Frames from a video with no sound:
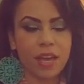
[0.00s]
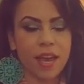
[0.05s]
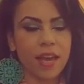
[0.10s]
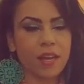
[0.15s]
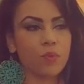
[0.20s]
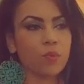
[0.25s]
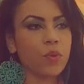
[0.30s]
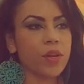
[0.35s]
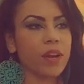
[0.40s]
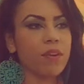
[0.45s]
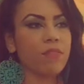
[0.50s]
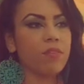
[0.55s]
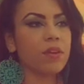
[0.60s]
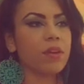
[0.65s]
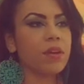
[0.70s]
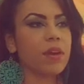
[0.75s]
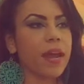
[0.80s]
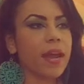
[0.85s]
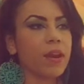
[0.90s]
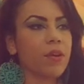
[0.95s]
And
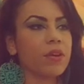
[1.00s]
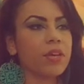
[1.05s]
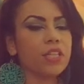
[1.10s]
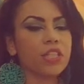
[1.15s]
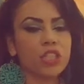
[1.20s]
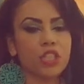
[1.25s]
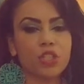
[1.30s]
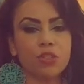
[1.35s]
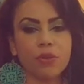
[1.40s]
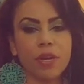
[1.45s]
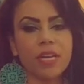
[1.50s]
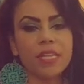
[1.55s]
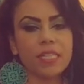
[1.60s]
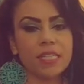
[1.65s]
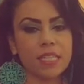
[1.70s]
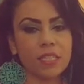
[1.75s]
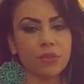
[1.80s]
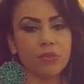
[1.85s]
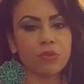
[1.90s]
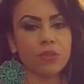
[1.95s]
whatever area she's
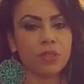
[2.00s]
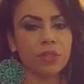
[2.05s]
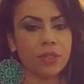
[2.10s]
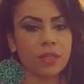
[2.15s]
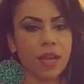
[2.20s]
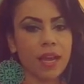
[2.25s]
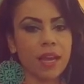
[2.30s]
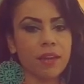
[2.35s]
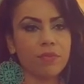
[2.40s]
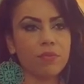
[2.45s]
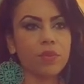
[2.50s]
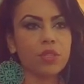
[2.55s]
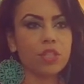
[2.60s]
transiting through your life,